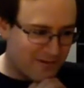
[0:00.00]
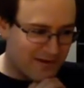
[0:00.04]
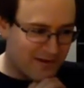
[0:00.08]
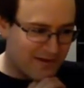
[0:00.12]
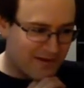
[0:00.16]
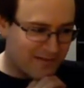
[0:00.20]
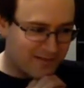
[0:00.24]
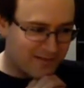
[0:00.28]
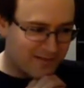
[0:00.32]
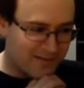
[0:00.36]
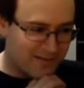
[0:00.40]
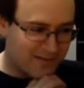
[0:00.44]

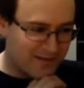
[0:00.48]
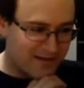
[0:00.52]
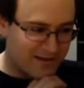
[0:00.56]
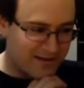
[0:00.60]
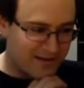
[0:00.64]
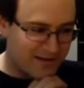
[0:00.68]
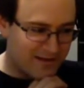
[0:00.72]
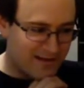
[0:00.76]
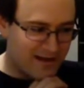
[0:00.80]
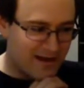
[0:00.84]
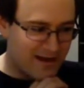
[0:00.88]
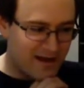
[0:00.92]
Like
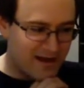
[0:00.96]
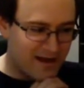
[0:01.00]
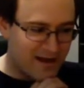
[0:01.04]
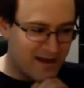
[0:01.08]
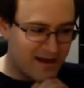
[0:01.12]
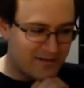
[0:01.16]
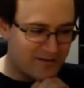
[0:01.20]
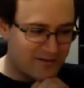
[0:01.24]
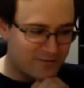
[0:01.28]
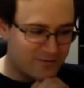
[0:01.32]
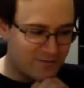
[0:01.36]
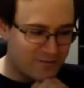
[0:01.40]
I
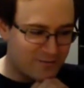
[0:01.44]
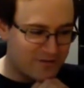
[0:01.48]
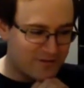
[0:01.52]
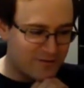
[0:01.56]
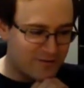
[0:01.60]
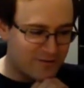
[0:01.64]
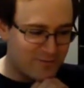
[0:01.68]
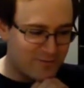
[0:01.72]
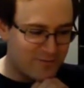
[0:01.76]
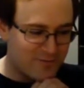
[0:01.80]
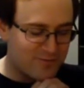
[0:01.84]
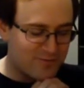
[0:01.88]
totally agree
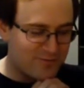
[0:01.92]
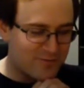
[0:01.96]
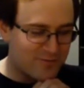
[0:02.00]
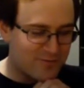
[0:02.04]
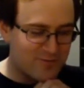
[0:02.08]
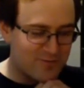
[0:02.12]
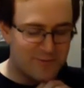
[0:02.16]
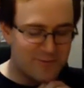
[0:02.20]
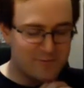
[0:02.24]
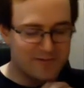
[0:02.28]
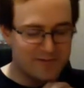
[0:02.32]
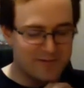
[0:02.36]
with you. I
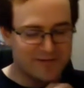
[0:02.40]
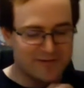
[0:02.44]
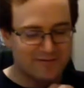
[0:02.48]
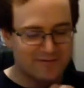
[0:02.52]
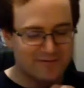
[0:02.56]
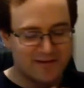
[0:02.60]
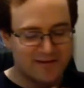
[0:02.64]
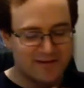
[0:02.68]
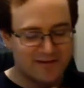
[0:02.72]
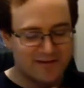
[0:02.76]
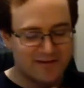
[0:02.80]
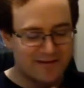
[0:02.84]
mean,
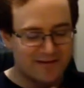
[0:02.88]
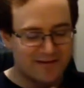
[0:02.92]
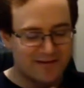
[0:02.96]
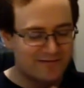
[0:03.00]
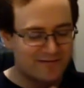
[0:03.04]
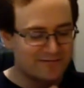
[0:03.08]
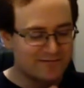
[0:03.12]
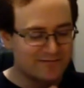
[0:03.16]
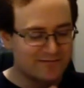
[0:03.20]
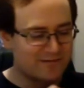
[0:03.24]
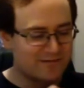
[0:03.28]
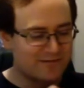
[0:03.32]
like
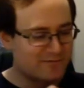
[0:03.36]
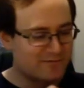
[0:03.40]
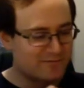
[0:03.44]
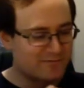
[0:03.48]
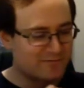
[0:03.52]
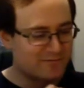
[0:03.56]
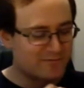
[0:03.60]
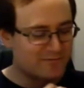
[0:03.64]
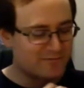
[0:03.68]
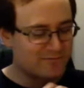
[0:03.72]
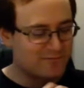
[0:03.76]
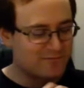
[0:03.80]

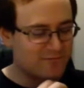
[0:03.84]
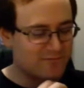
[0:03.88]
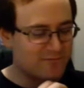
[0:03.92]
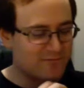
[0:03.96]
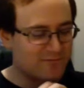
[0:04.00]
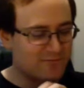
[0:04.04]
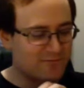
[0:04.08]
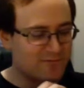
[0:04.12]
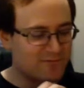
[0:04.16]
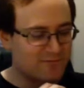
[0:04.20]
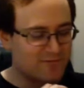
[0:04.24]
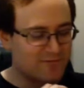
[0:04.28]
for the
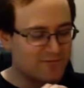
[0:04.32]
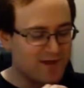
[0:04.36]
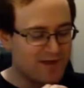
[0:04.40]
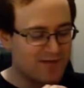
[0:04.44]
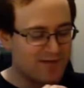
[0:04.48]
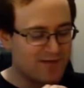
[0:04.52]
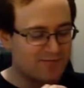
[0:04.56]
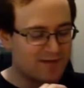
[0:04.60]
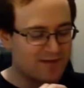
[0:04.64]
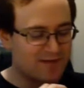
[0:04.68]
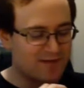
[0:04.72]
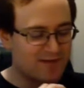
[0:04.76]
fan
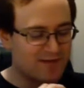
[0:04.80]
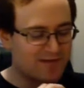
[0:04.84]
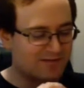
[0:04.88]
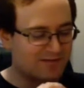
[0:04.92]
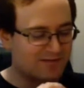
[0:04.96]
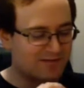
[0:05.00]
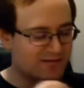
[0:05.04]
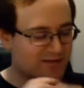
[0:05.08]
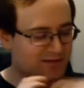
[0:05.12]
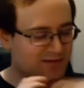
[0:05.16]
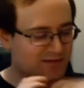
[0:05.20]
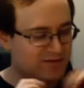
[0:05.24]
base,
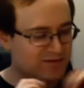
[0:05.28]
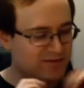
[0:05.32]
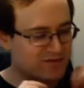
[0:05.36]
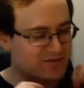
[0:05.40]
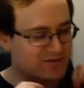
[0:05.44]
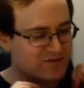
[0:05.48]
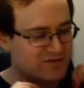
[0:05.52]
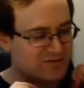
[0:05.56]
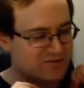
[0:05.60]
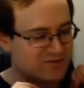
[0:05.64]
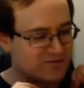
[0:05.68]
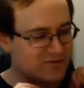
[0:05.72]
like this is
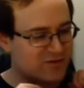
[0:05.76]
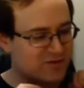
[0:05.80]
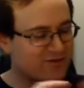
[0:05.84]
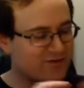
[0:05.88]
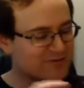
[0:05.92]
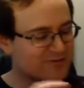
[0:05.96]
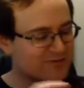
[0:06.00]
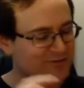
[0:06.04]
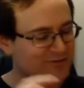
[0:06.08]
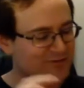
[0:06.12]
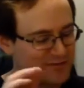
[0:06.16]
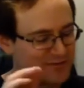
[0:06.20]
the
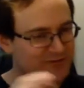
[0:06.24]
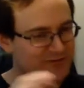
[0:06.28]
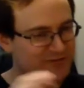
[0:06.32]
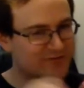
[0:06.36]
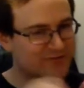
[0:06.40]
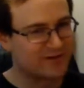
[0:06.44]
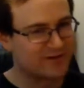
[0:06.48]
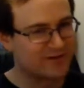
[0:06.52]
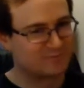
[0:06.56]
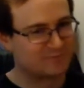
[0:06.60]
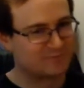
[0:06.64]
ultimate dream.